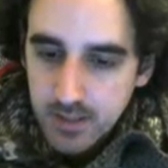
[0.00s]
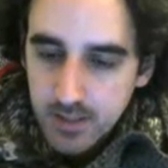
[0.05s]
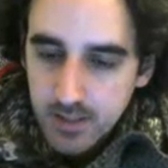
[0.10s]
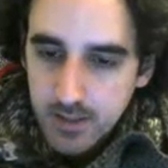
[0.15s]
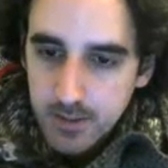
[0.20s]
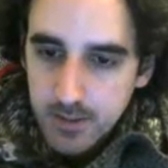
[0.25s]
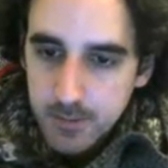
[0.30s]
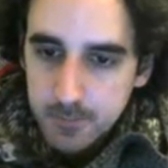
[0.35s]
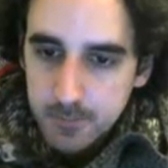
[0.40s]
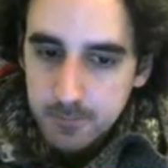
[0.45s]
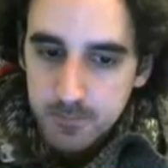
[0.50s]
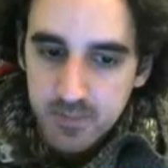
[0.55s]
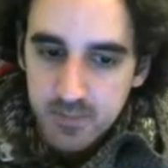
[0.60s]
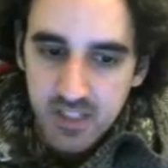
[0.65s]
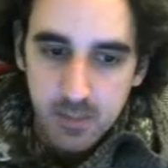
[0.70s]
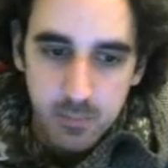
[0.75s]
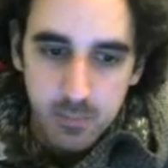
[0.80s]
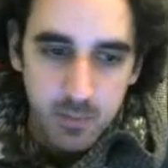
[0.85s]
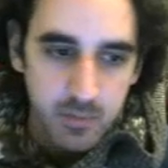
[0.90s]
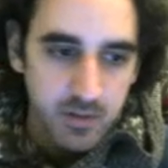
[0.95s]

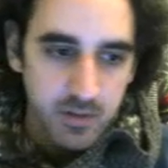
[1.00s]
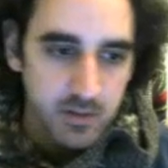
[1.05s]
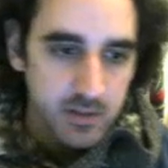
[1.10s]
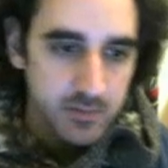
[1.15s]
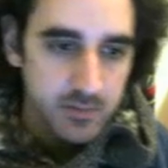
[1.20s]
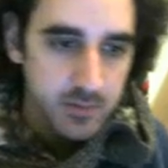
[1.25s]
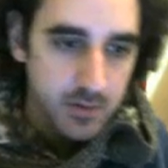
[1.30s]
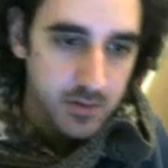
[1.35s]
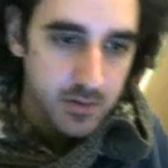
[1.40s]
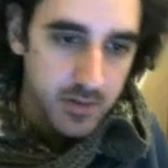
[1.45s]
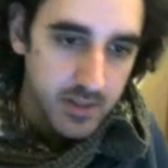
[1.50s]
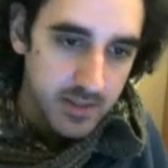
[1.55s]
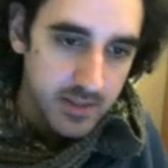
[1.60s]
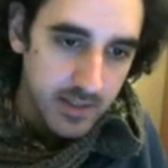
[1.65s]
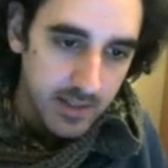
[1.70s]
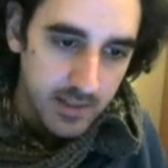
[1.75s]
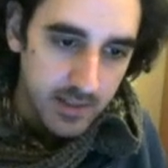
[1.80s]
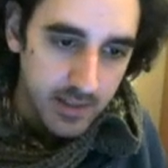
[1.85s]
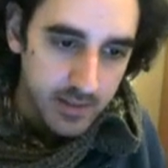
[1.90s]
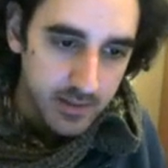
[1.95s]
Yeah, I'm probably gonna have to create
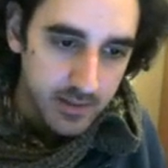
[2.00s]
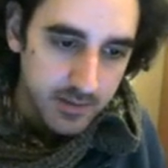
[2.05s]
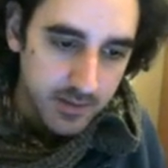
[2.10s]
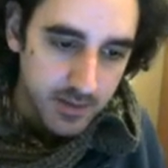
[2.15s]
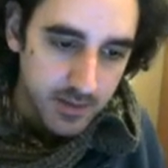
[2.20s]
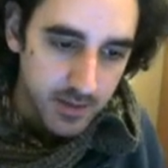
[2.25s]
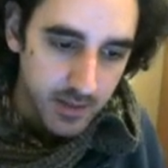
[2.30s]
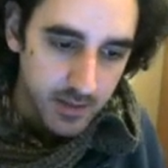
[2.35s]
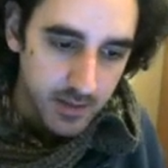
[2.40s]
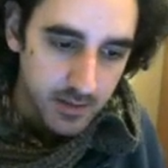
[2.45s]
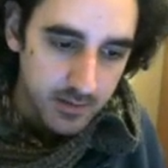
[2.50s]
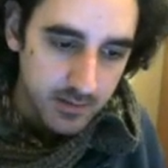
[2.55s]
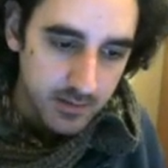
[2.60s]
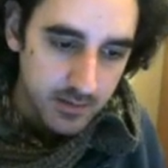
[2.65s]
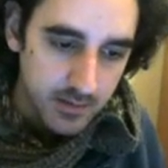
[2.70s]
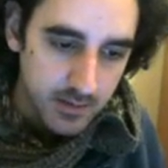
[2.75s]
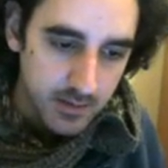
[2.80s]
a layer shader.